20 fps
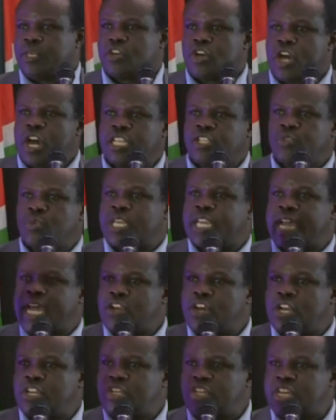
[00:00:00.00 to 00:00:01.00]
Because we
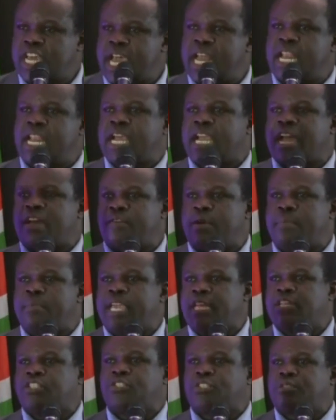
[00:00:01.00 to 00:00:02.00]
cannot run a
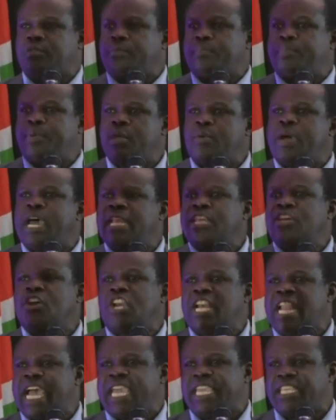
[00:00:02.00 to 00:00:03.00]
government purely
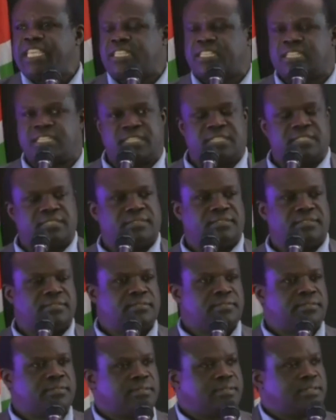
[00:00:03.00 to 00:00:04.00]
on lies.
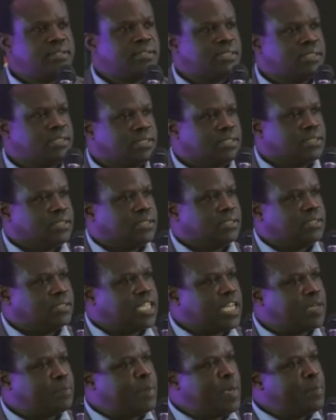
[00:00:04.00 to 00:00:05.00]

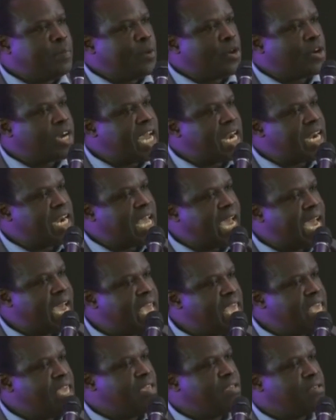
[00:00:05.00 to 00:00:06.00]
That people can
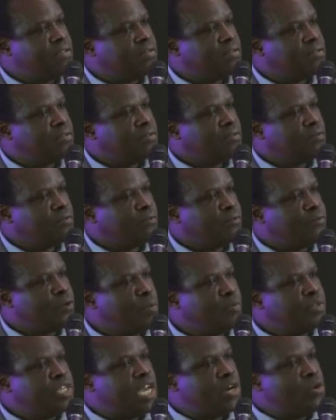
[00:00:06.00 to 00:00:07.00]
lie
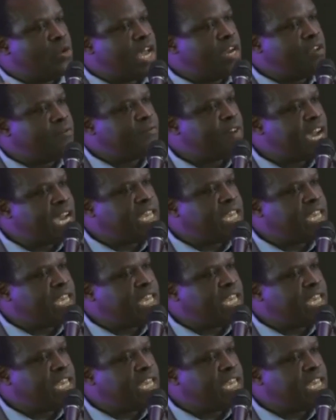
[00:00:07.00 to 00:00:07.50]
from January